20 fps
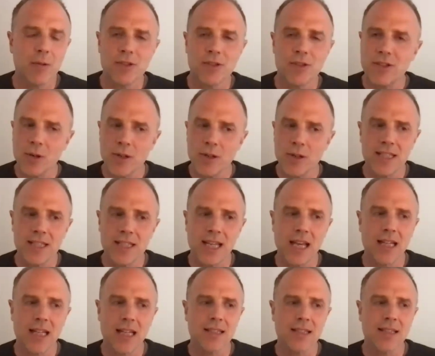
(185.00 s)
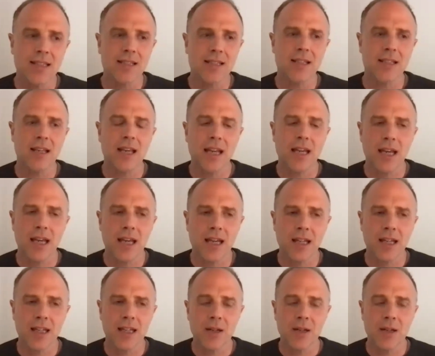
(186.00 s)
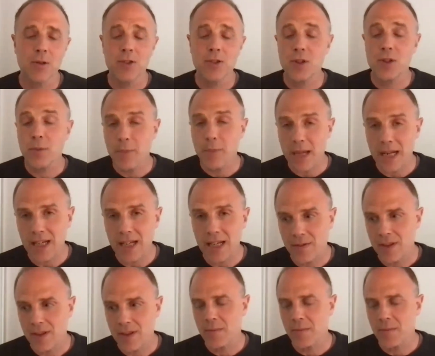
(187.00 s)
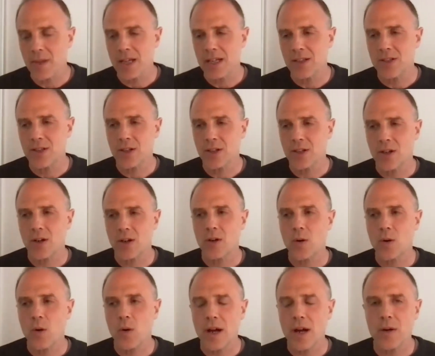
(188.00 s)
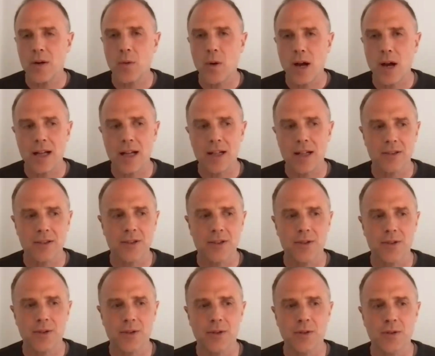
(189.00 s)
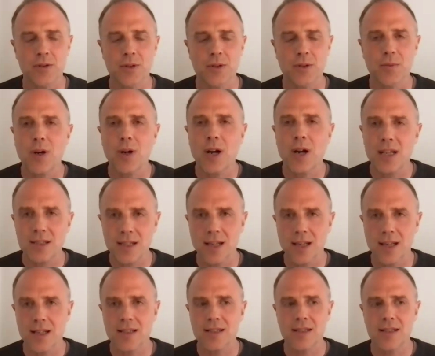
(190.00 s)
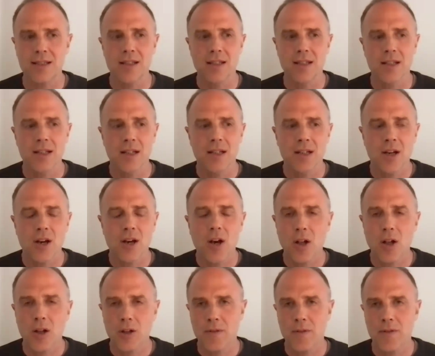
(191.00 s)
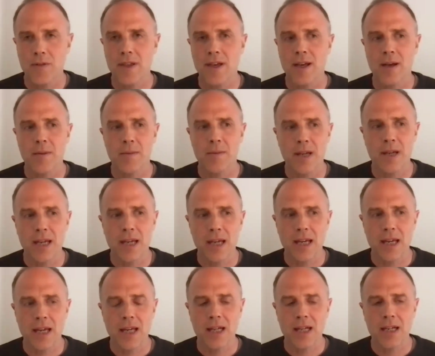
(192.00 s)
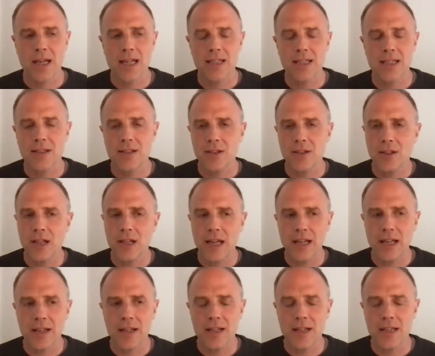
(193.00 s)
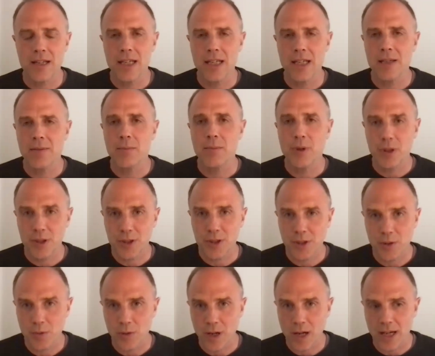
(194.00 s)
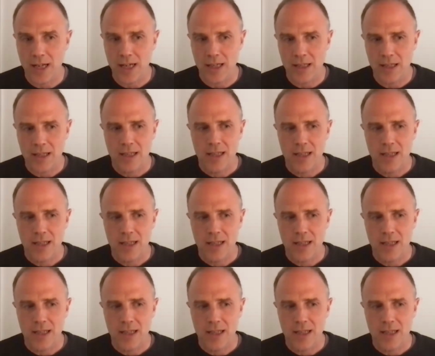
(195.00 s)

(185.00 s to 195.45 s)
so intense, and there were so many of them that it took quite a while to process all of them. And I still had the book to write,